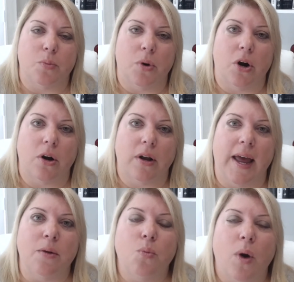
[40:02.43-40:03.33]
work
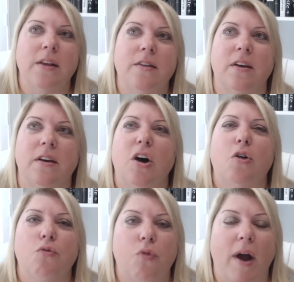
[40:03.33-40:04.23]
and wanted to
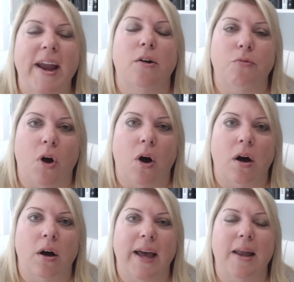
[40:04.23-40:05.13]
right a
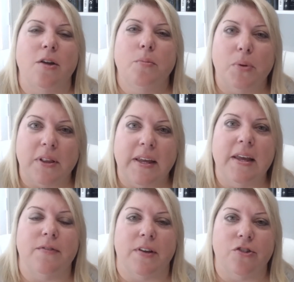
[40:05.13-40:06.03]
wrong and who
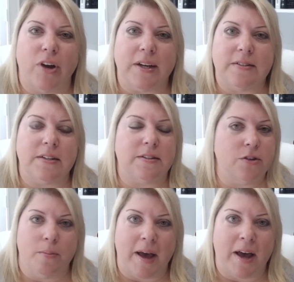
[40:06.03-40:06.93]
believe in justice
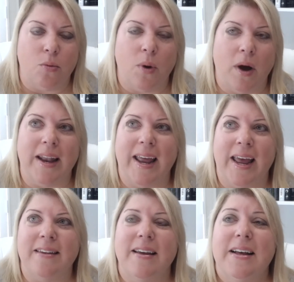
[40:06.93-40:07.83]
no matter what.
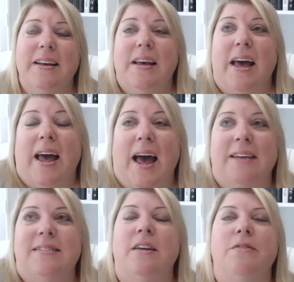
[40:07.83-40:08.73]
And
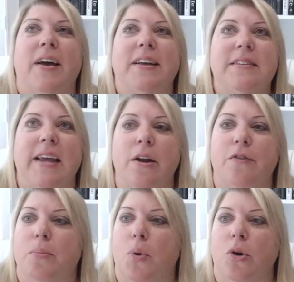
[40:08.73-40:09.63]
as an
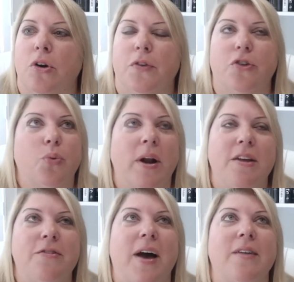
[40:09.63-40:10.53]
investigative reporter for
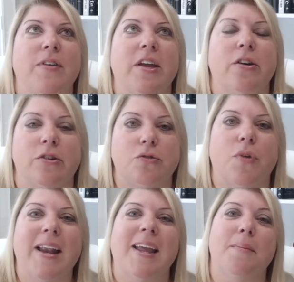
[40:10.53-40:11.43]
25 years,
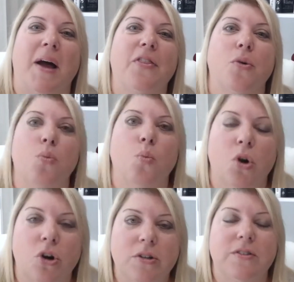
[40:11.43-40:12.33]
writing about the
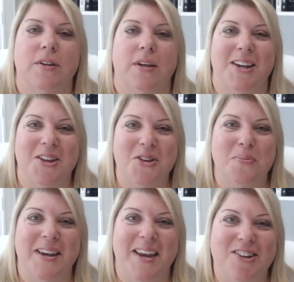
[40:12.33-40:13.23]
worst in
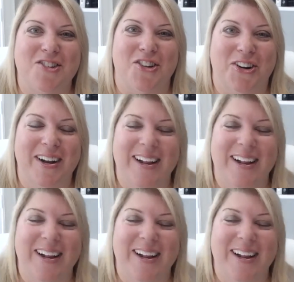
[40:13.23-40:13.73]
human nature,